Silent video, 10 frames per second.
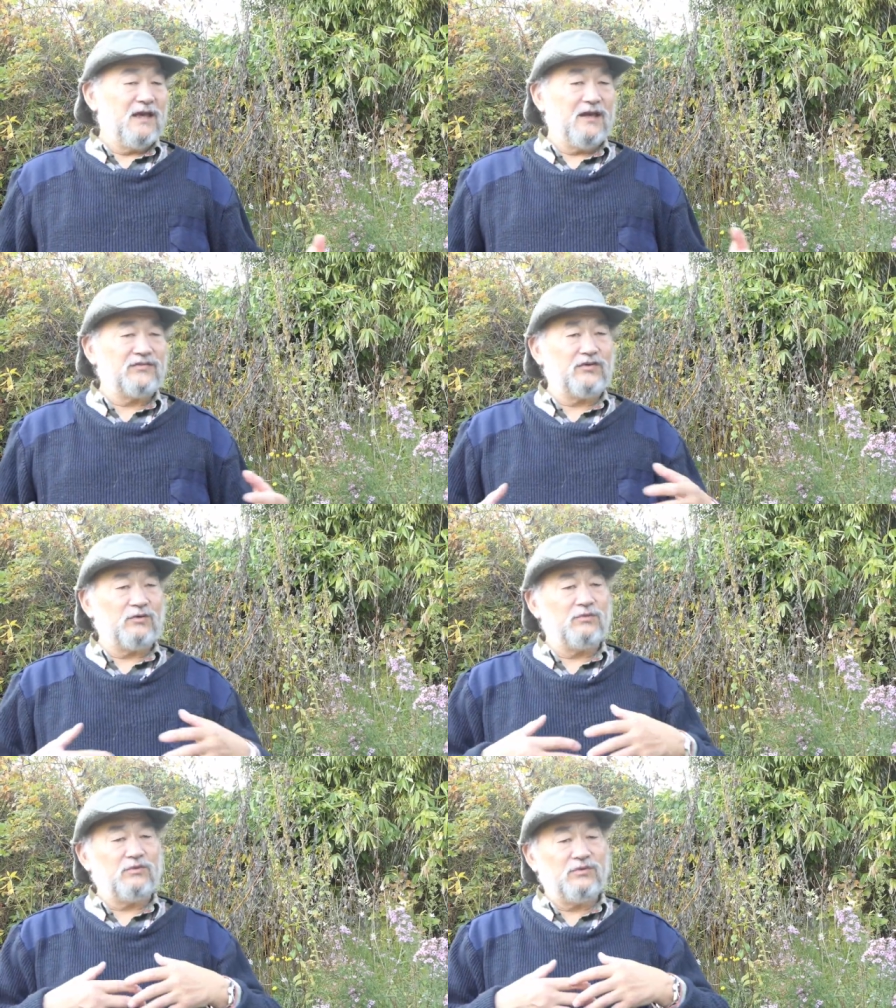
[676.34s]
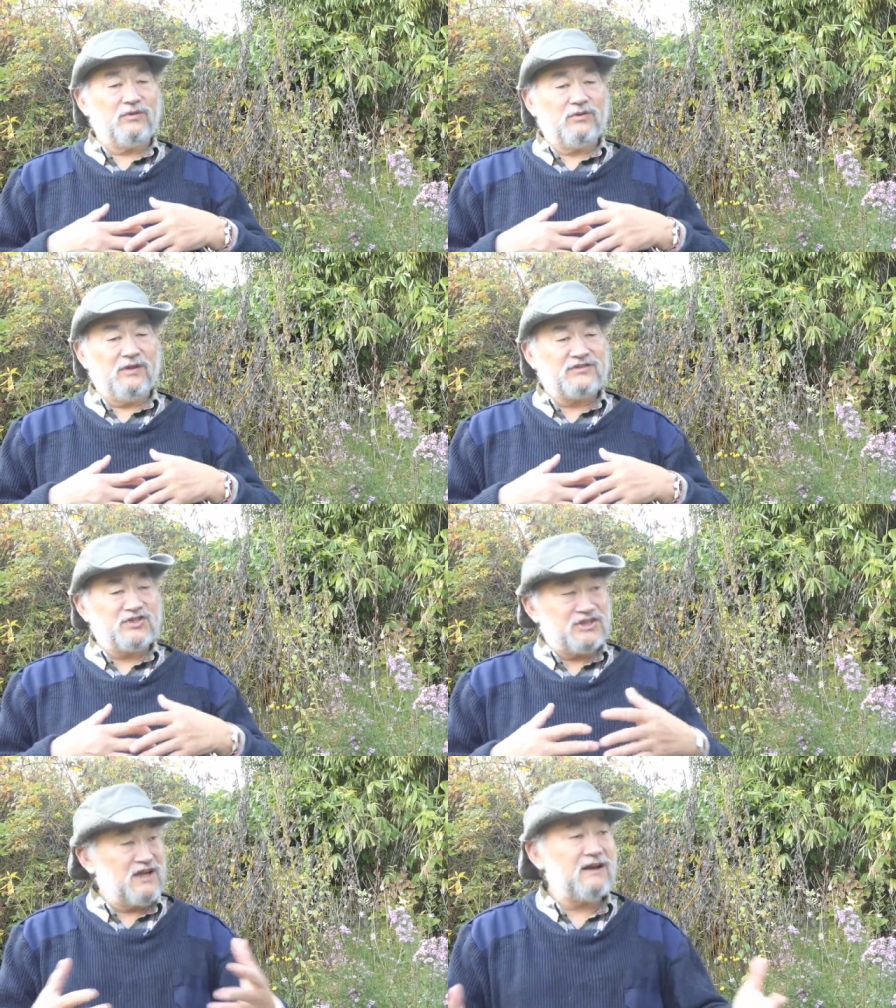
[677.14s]
And so let's
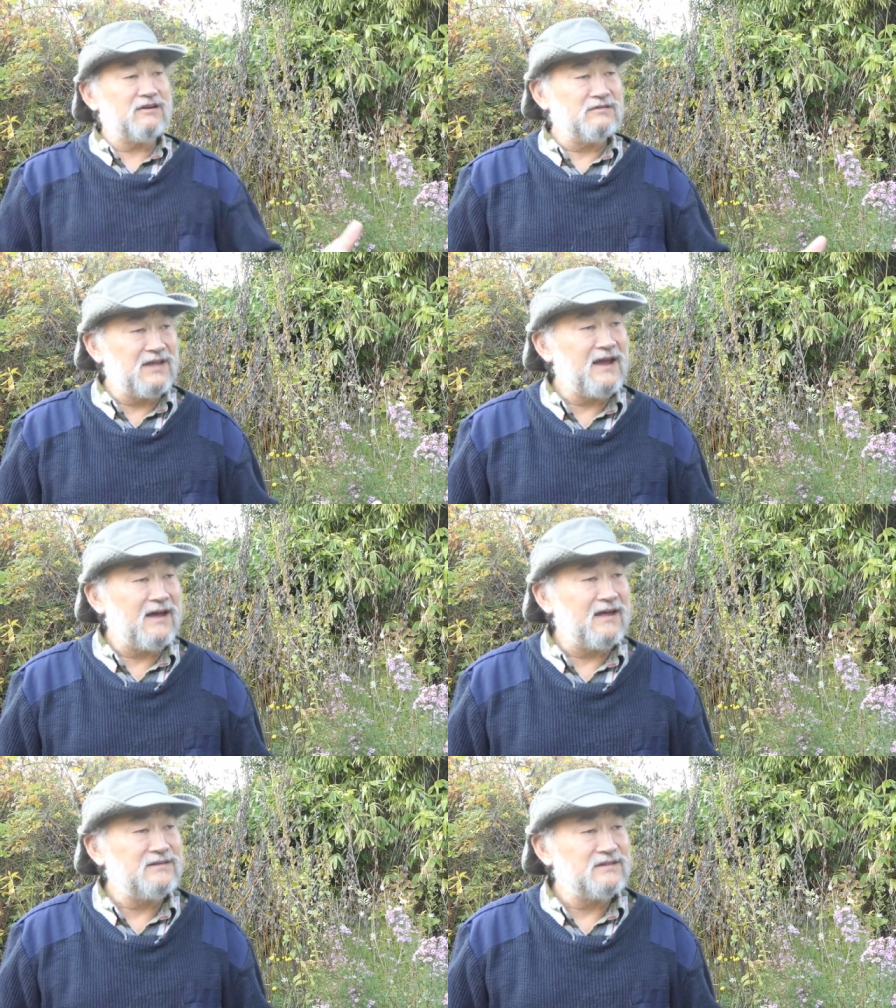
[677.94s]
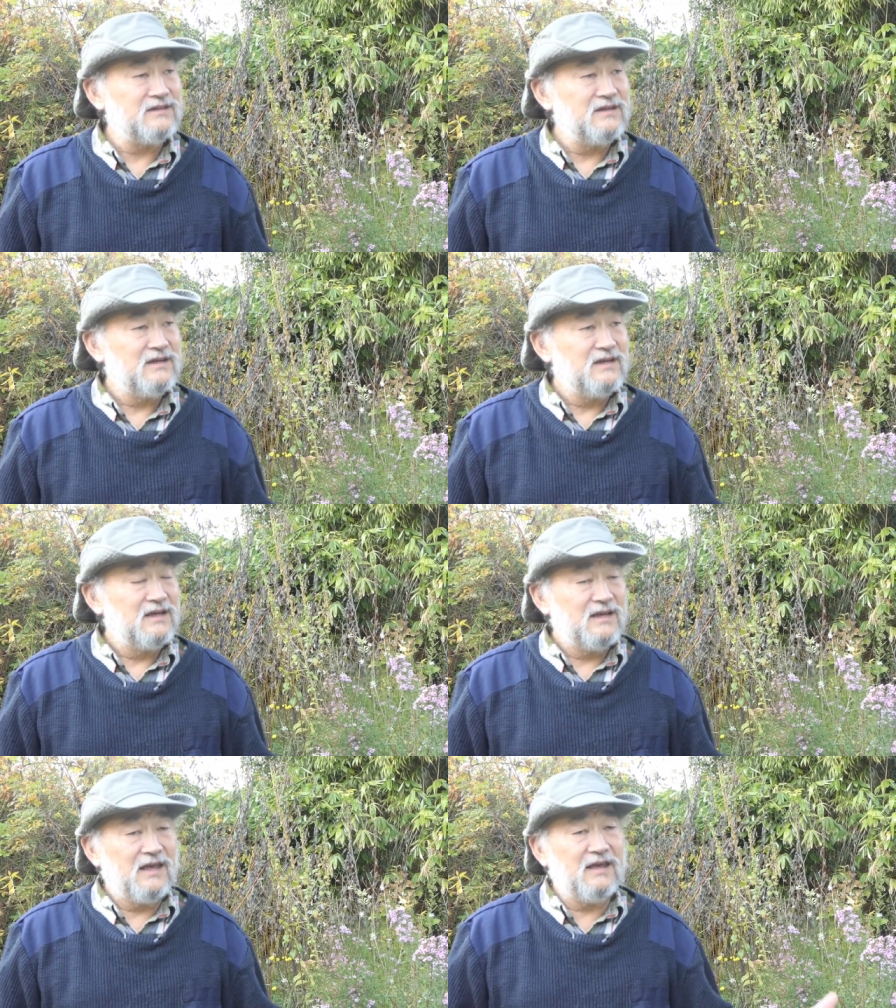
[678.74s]
share that
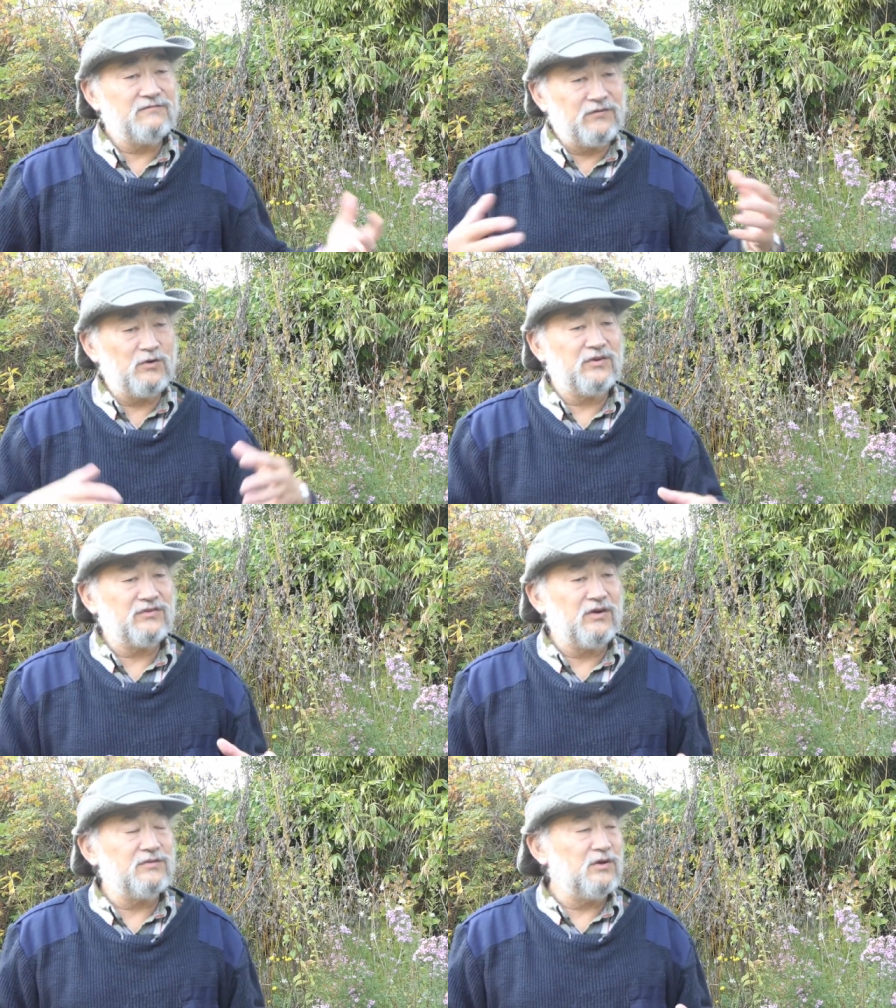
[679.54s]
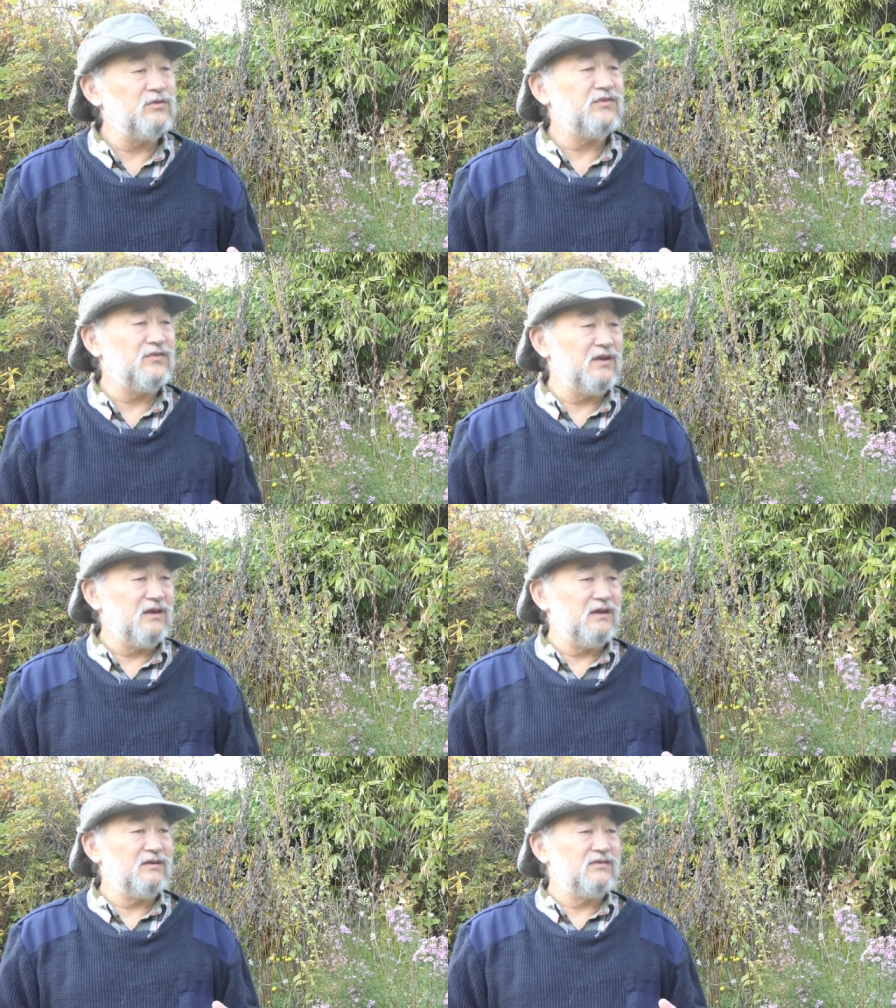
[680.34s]
and focus on those
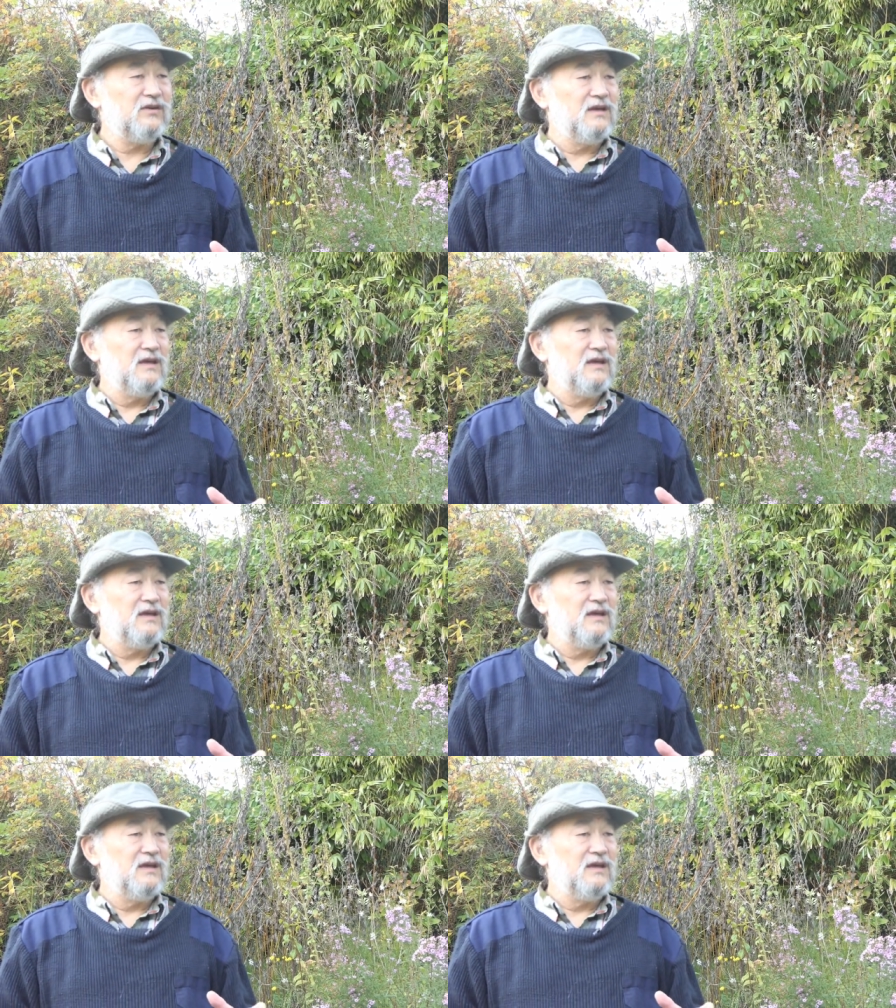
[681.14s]
things.